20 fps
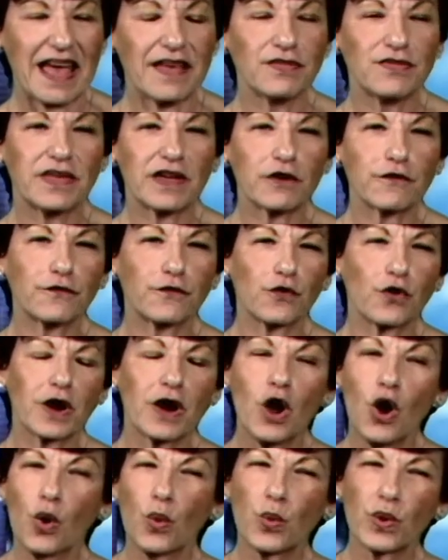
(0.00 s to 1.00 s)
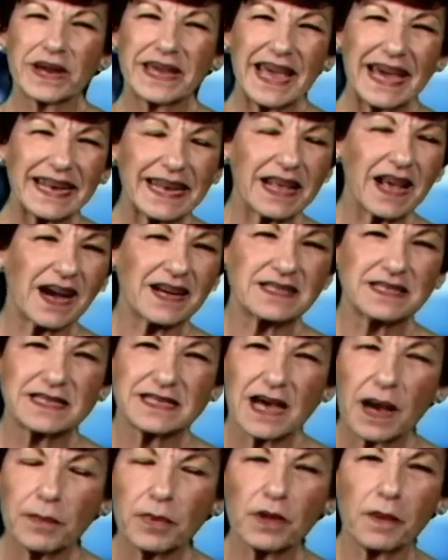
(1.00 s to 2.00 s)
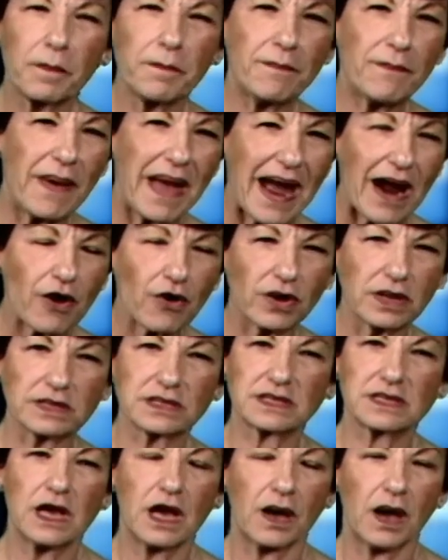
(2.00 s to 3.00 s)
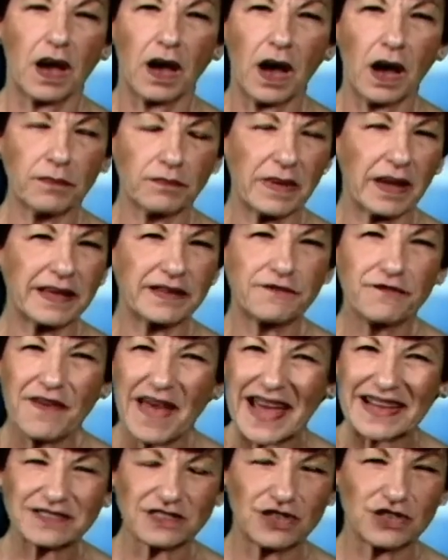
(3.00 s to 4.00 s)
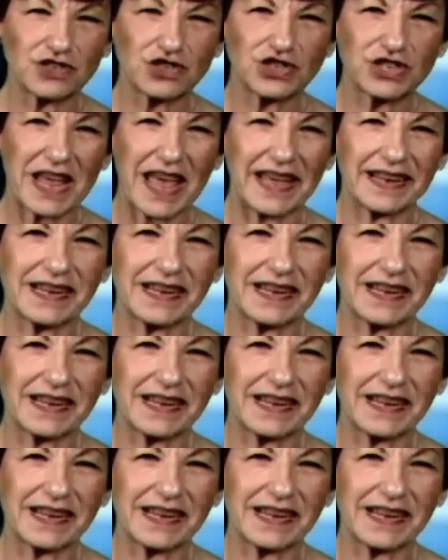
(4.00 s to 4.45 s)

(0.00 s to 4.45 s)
And therefore, we're getting a double-barreled advantage,